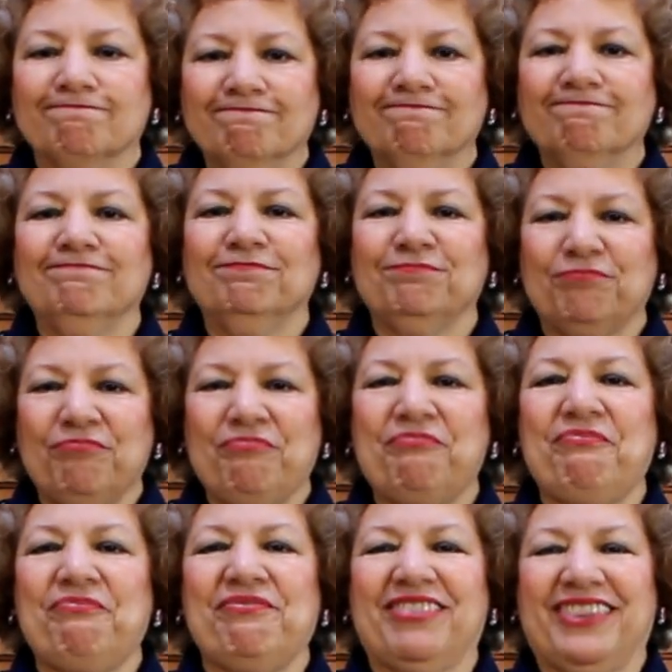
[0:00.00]

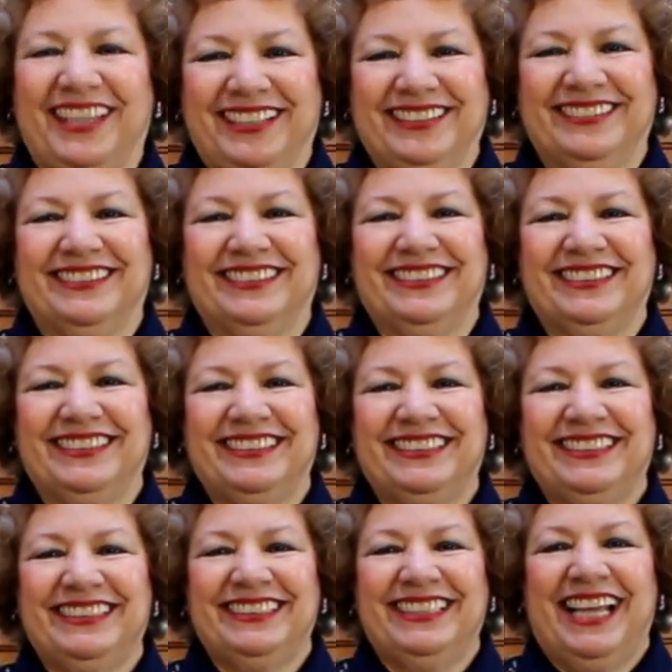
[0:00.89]
Mmm. Mmm.
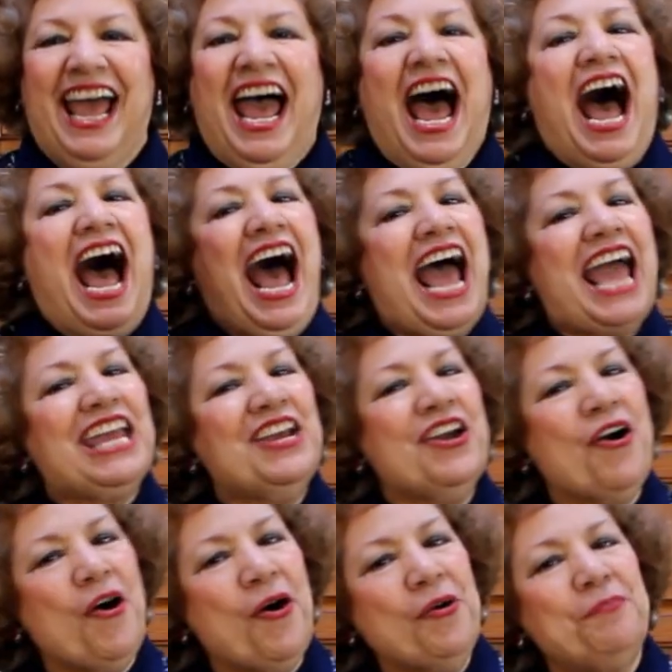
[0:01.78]

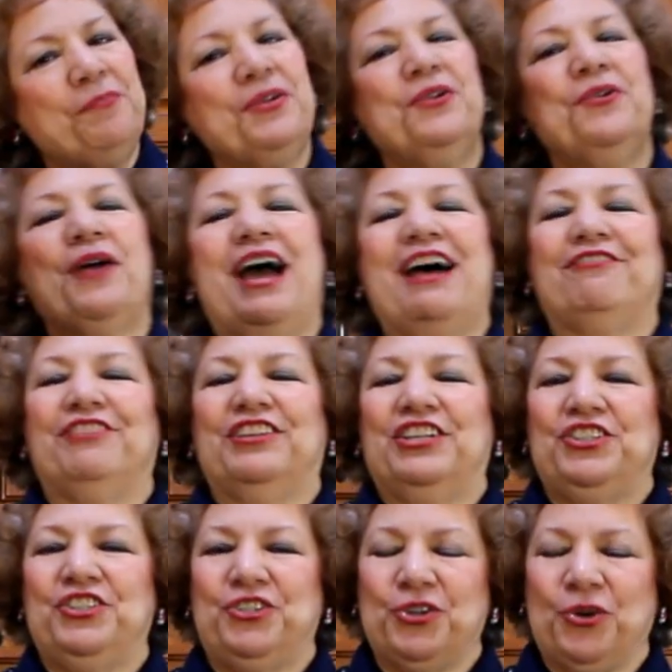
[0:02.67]
I hope you have
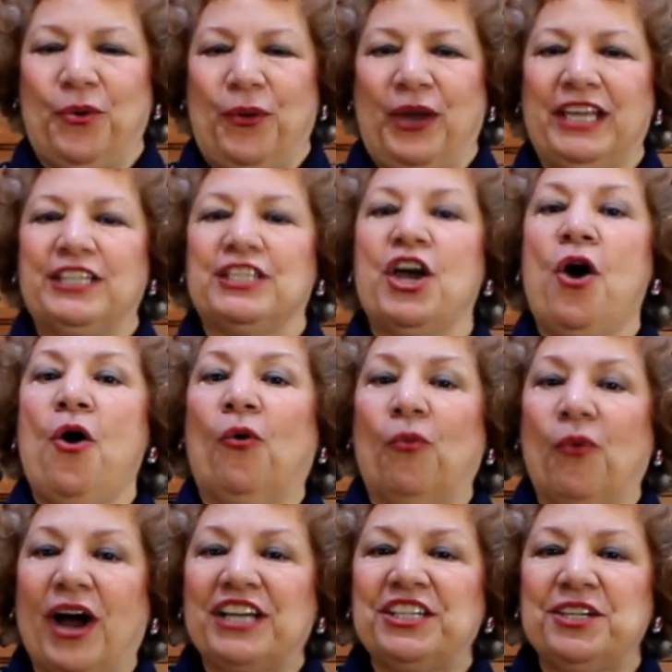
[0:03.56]
enjoyed
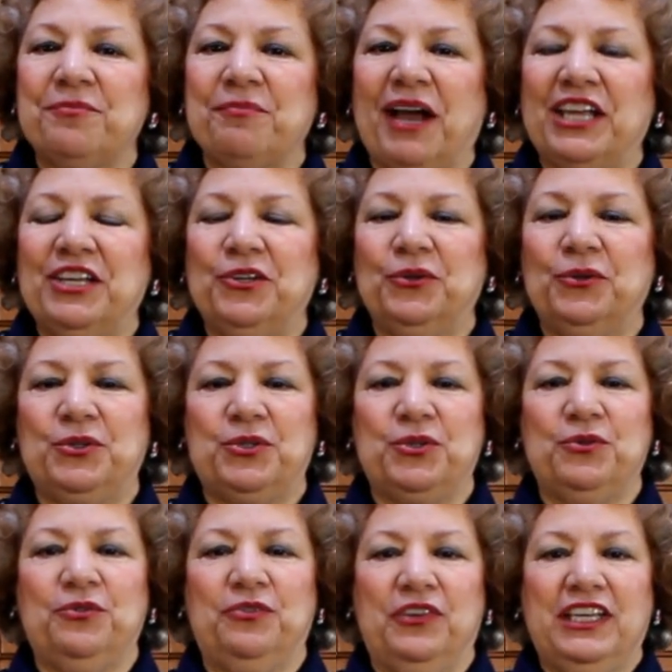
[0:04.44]
watching my
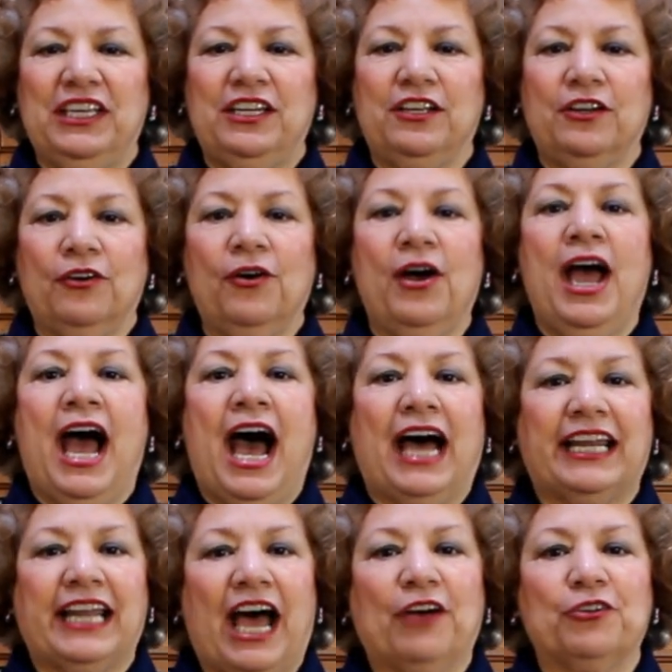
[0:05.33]
YouTube video
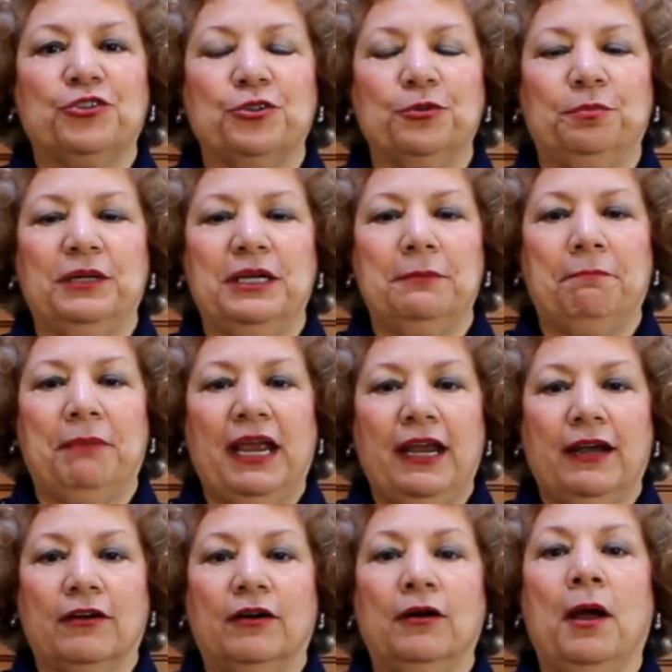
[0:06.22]
on how to
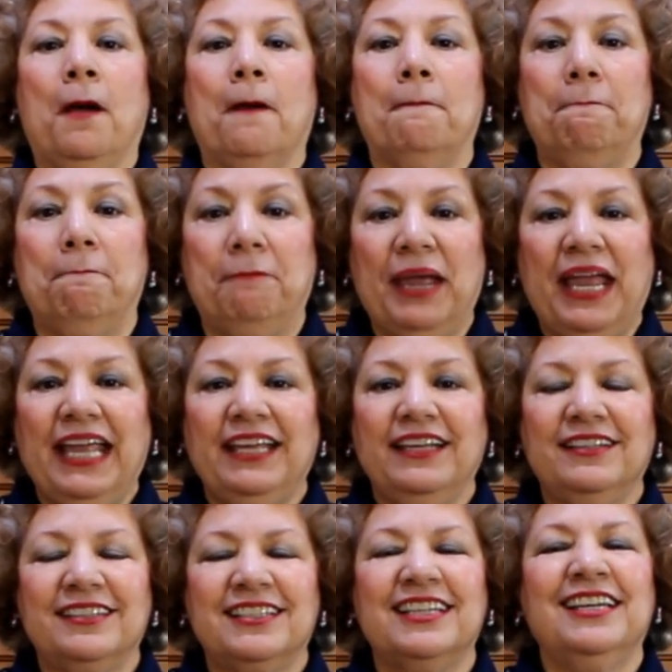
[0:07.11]
prepare
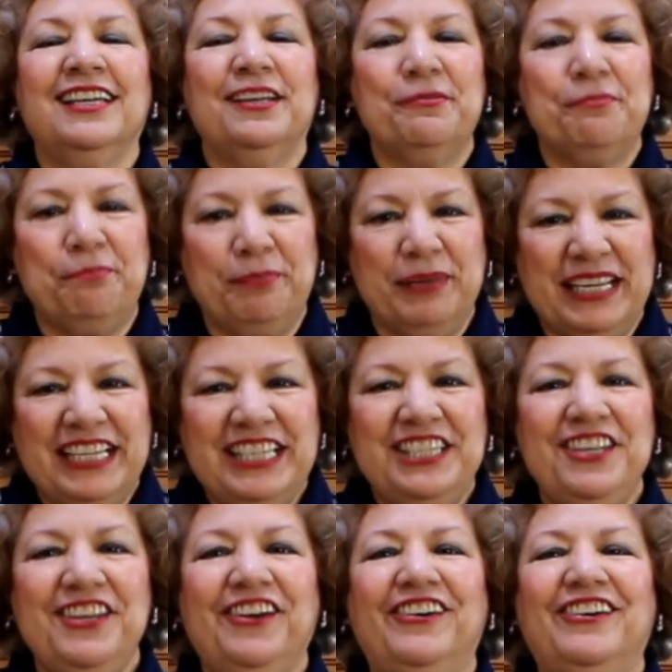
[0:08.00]
baked
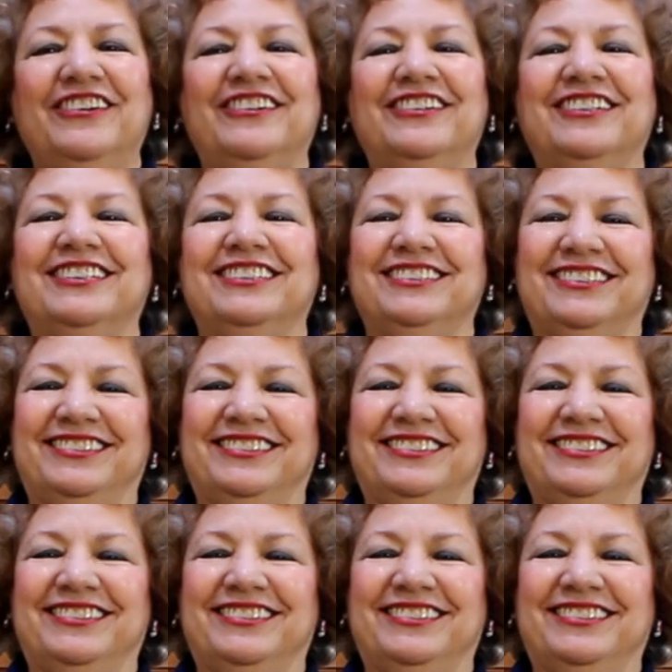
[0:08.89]
piñón.